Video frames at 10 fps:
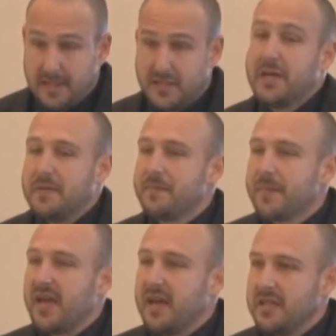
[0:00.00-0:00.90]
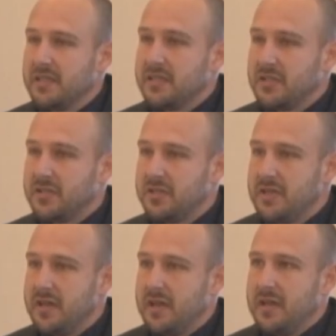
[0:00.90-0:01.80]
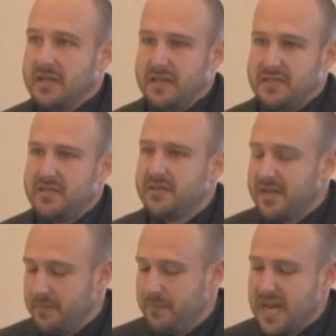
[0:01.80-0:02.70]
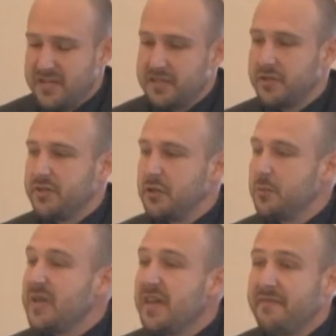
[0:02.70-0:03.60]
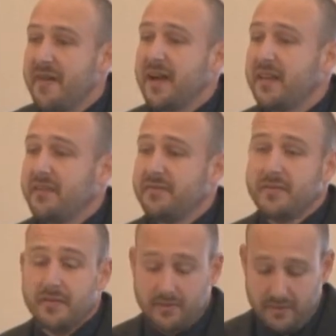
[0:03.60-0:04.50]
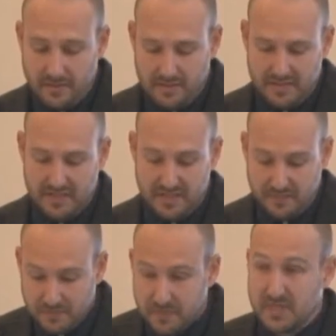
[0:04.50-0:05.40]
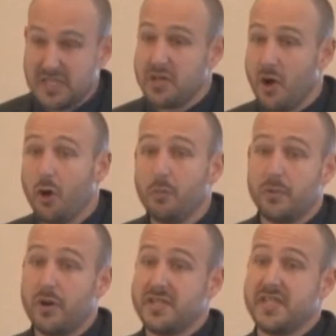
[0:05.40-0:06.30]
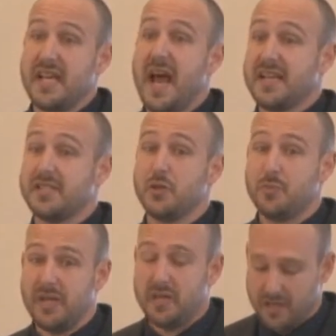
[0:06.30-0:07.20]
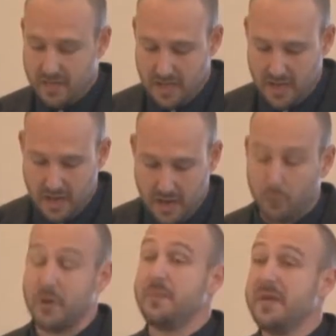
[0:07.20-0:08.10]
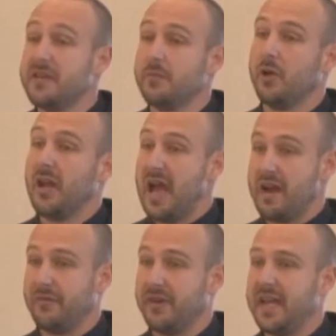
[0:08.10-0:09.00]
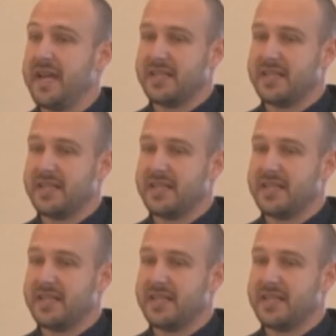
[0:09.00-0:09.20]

So, uh, so you can imagine to, to be effective, this this whole process has to be uh, repeatable every day.